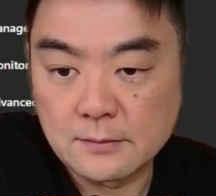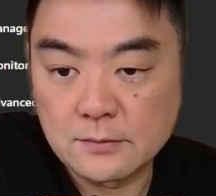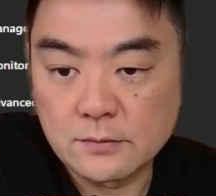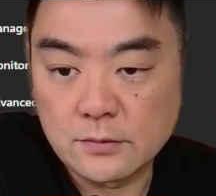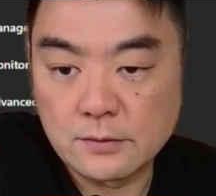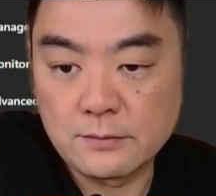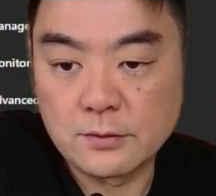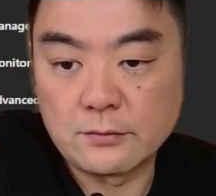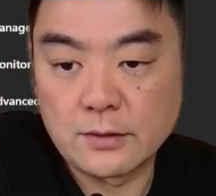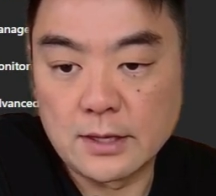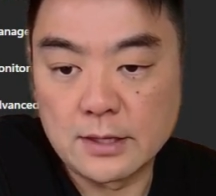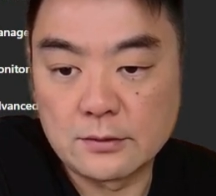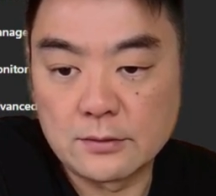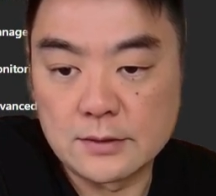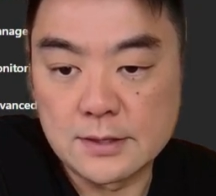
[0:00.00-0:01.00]
We've been
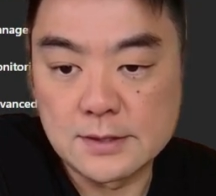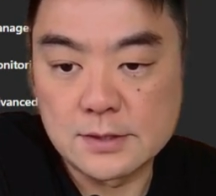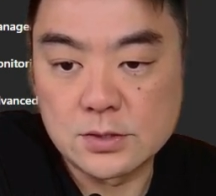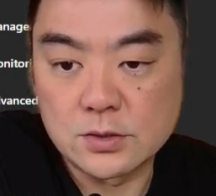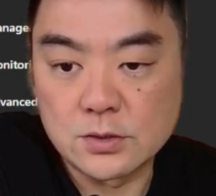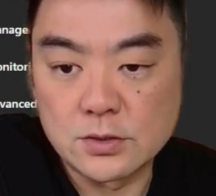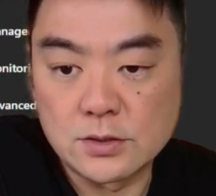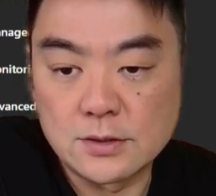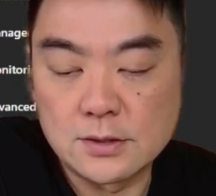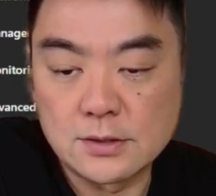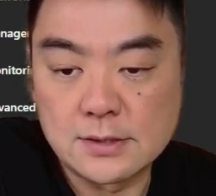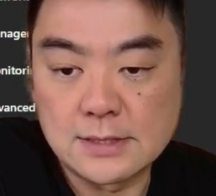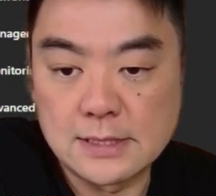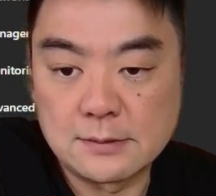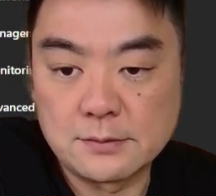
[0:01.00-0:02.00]
running with this 2
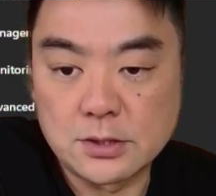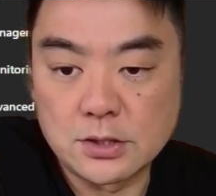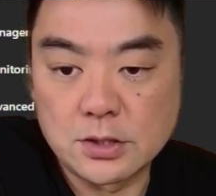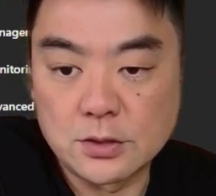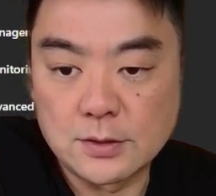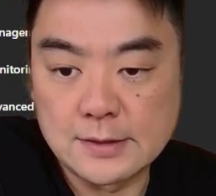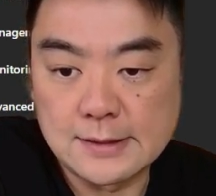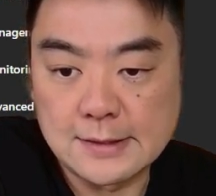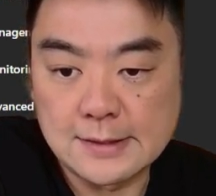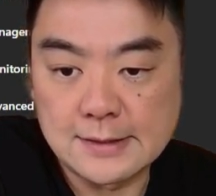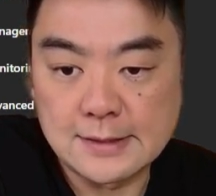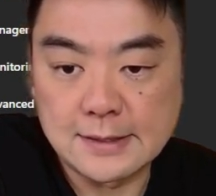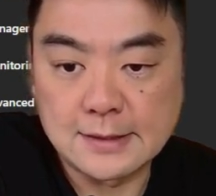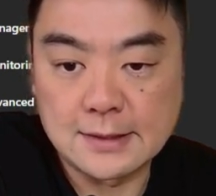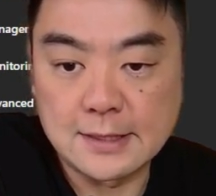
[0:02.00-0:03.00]
CPU and
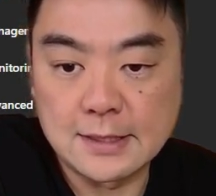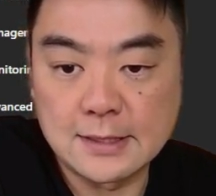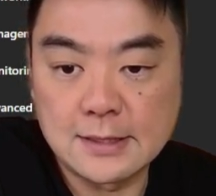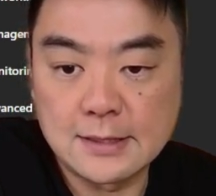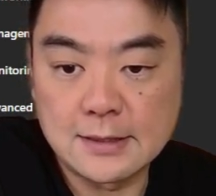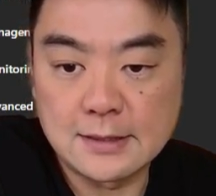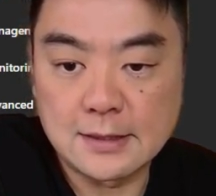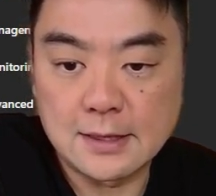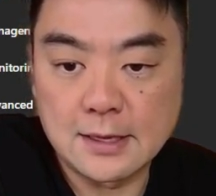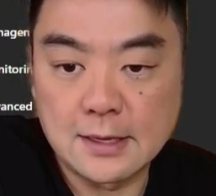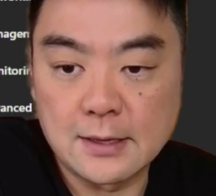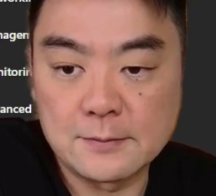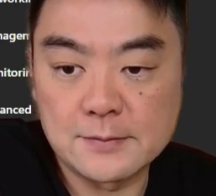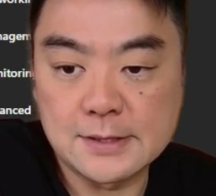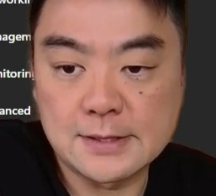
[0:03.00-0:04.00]
16 gig
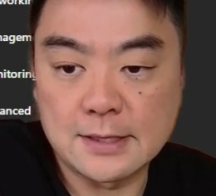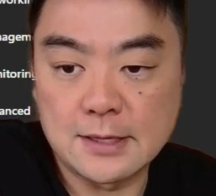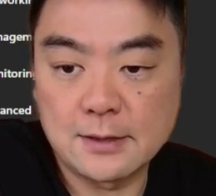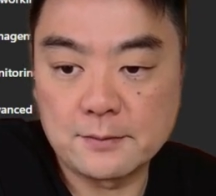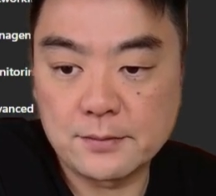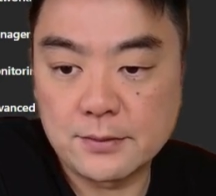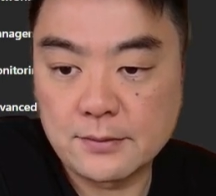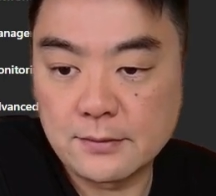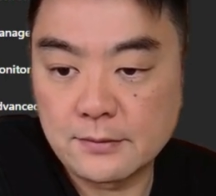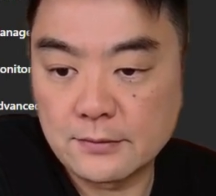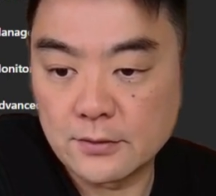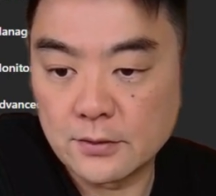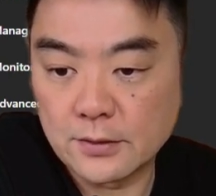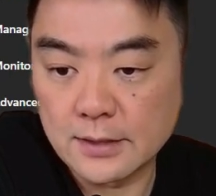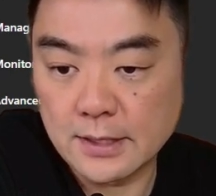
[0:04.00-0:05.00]
setup
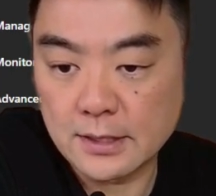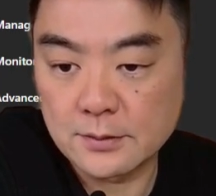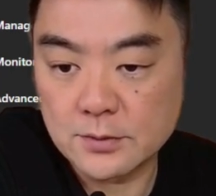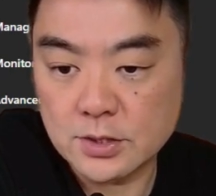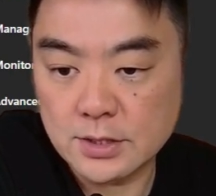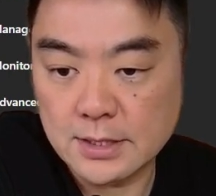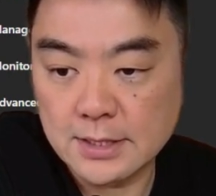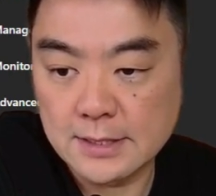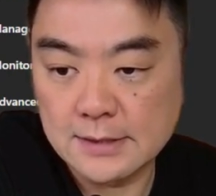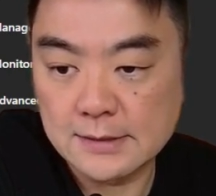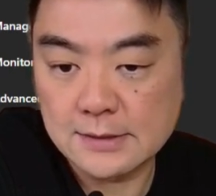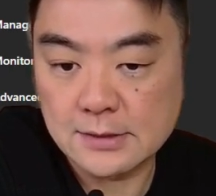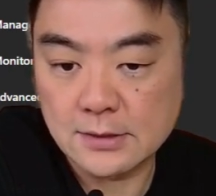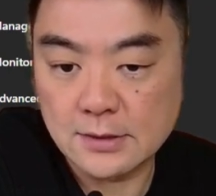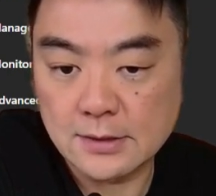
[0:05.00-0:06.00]
for the other
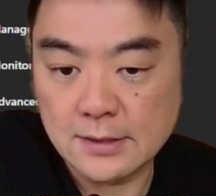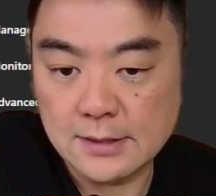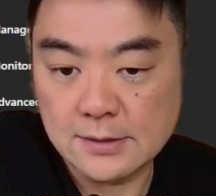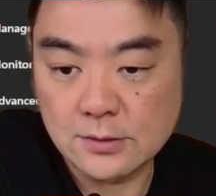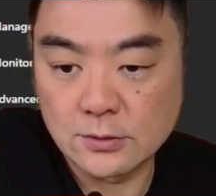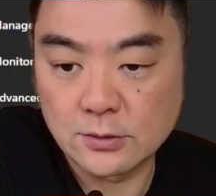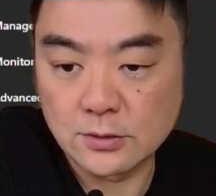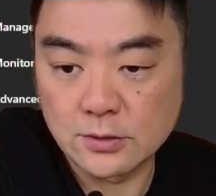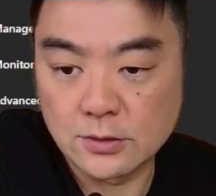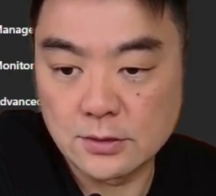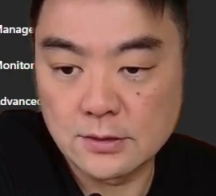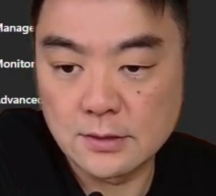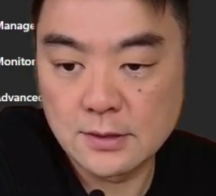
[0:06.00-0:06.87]
machines, so that's all good.